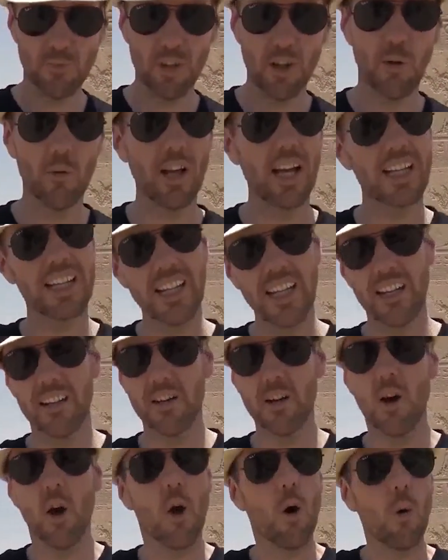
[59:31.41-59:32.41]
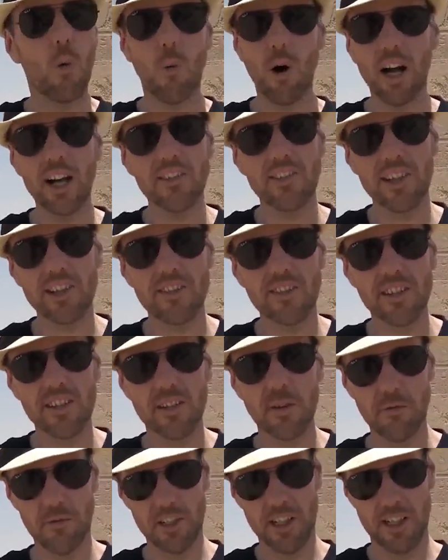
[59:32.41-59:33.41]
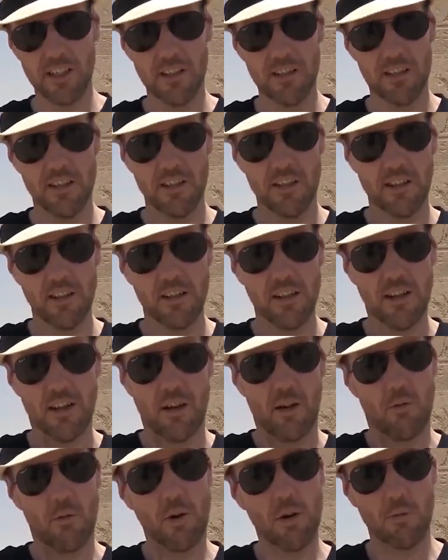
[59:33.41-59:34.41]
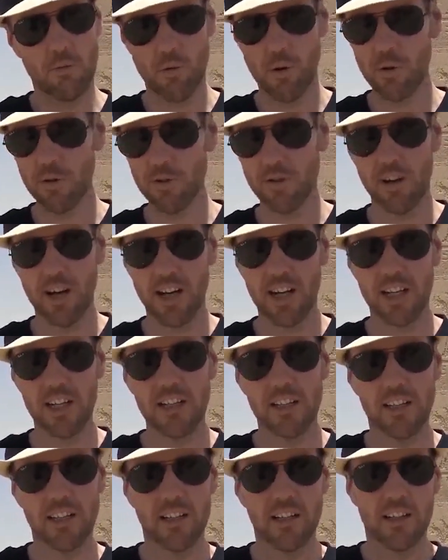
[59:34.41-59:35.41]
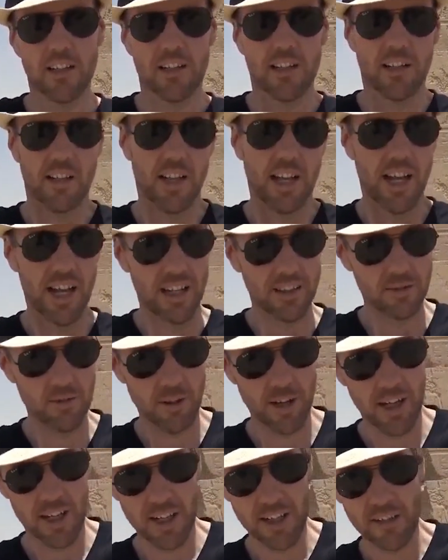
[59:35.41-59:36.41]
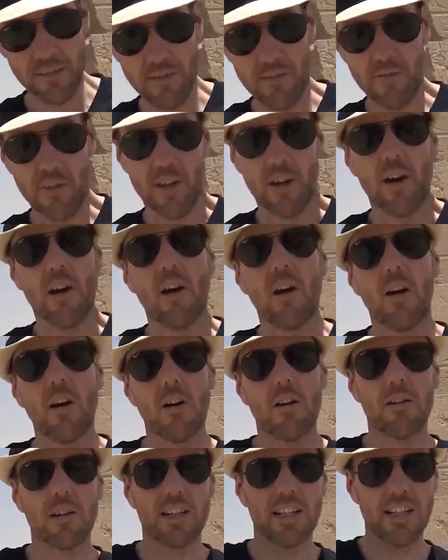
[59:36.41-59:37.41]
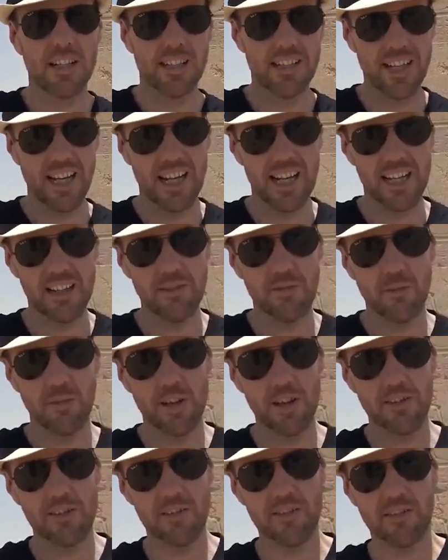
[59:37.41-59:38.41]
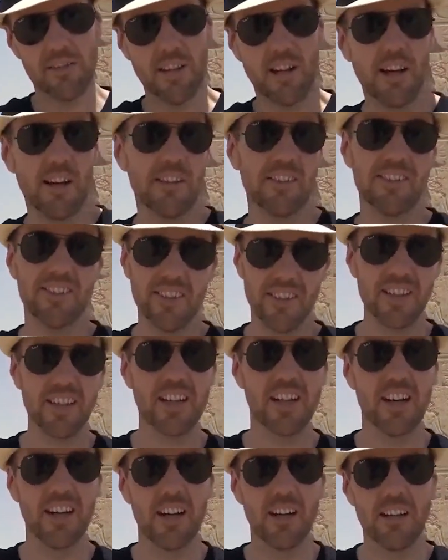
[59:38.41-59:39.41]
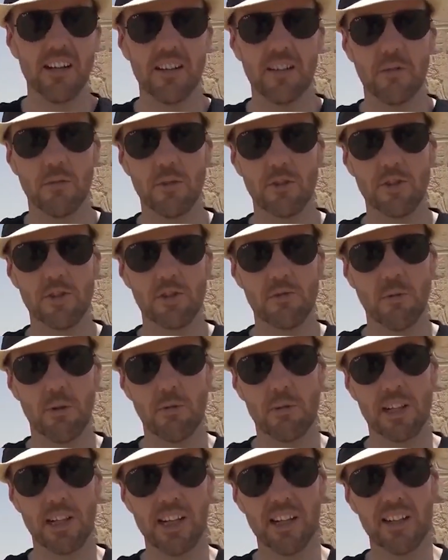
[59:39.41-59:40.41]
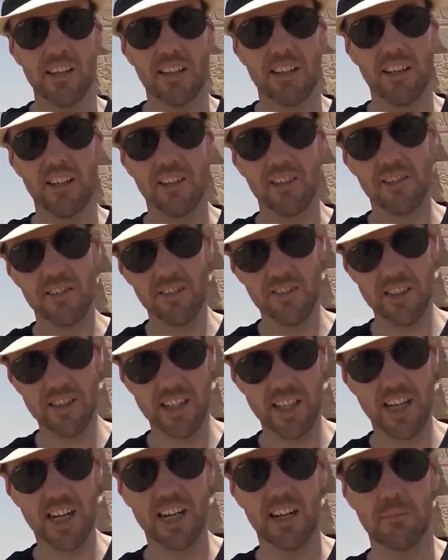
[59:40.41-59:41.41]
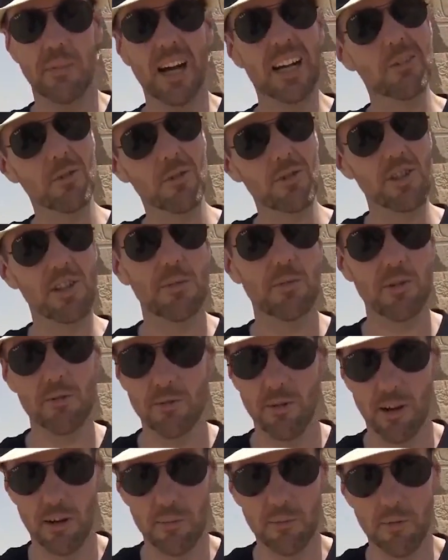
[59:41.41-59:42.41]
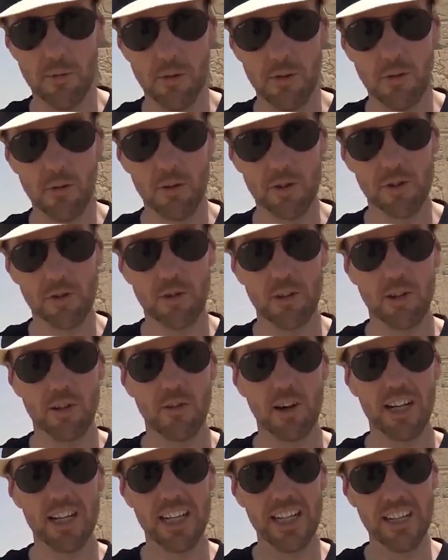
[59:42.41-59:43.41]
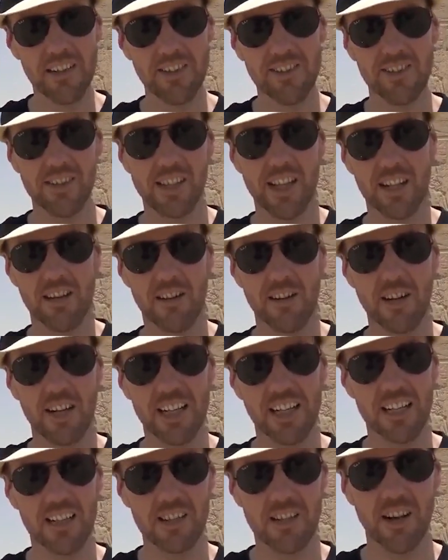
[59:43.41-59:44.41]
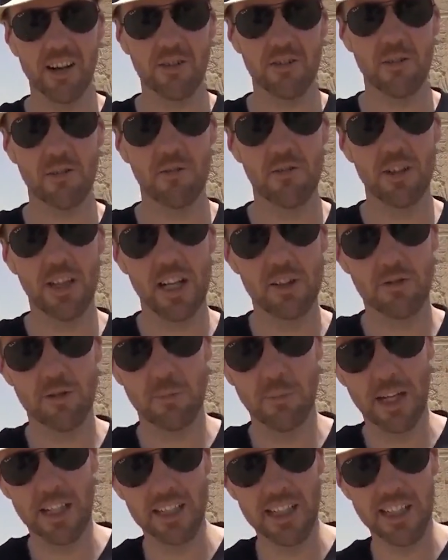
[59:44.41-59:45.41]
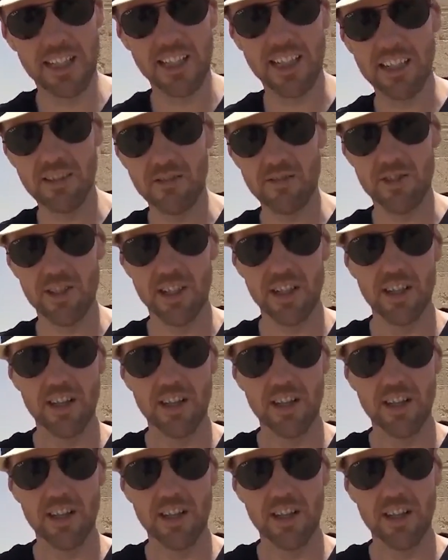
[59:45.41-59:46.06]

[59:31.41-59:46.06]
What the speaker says: Now, again, why is that significant? Well, rose granite and granite are contained with silica, which is where we get silicon microchips from, which are a great insulator and conductor of electromagnetic energy.